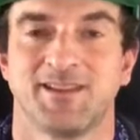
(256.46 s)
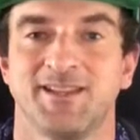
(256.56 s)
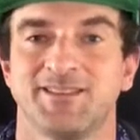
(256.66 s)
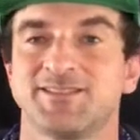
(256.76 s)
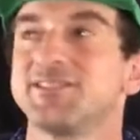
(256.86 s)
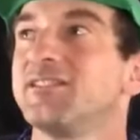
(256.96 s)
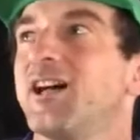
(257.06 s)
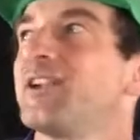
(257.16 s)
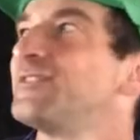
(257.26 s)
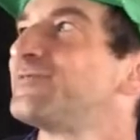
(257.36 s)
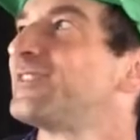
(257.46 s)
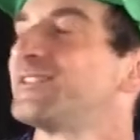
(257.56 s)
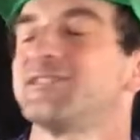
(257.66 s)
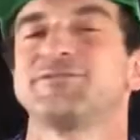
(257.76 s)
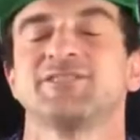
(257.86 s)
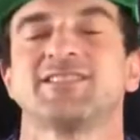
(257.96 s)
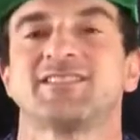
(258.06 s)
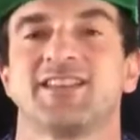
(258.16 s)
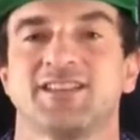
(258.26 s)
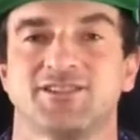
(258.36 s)
There's a lot of different
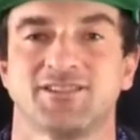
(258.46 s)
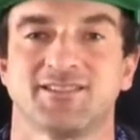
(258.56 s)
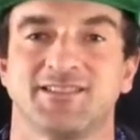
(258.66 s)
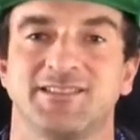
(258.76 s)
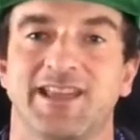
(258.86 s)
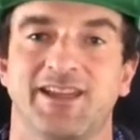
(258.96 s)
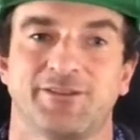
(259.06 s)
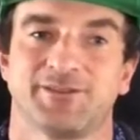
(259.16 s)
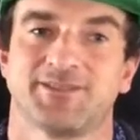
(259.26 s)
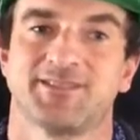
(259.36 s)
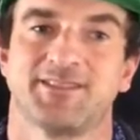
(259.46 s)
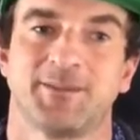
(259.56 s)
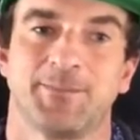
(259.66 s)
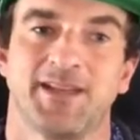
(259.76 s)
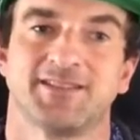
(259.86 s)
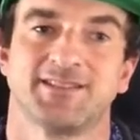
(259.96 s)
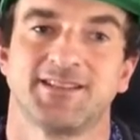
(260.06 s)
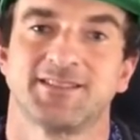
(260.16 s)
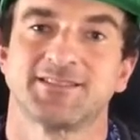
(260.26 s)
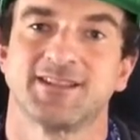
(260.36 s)
stages and layers to the
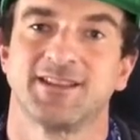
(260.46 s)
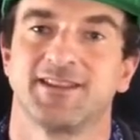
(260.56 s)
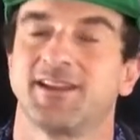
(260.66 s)
paintings, and